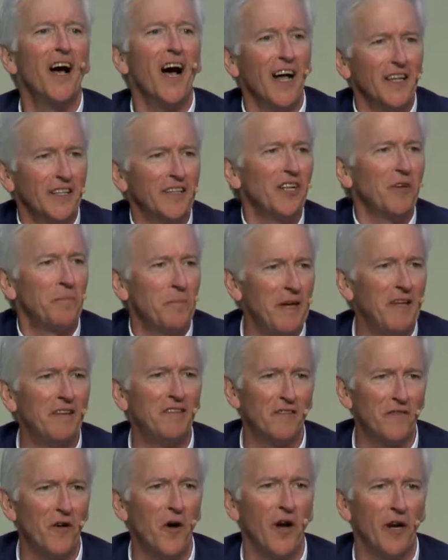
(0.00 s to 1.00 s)
a little piece
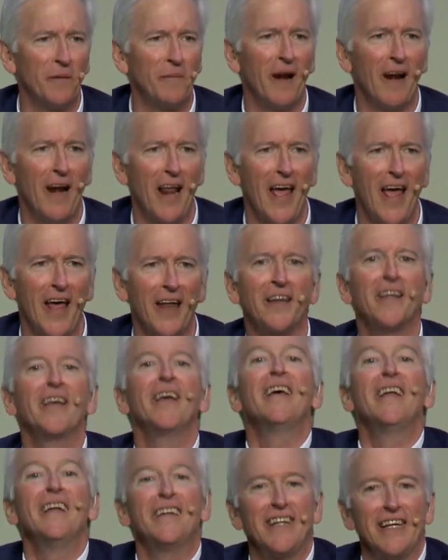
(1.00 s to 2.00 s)
of Ottoman land
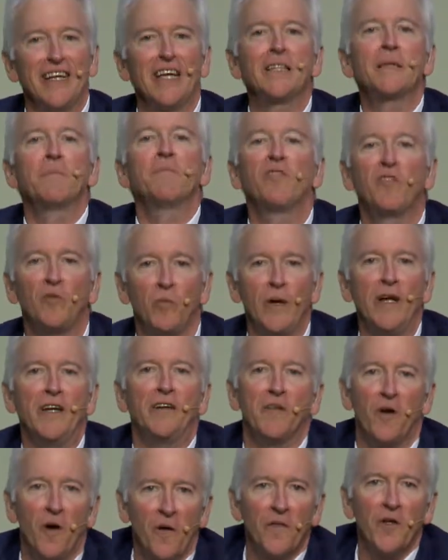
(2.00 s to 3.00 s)
to get them
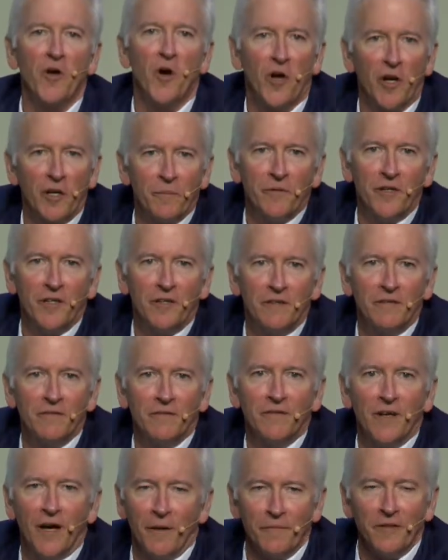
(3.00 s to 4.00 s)
sweet on
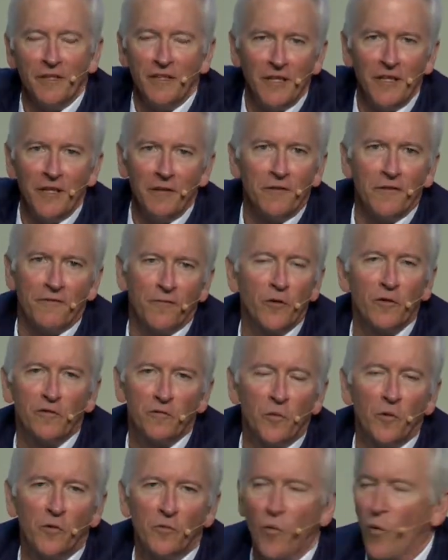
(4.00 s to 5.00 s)
the First
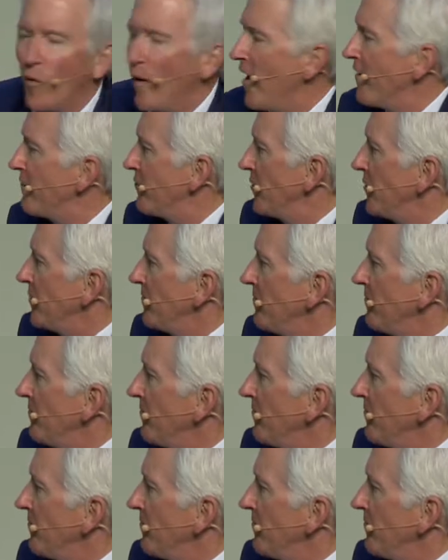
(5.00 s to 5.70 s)
World War effort.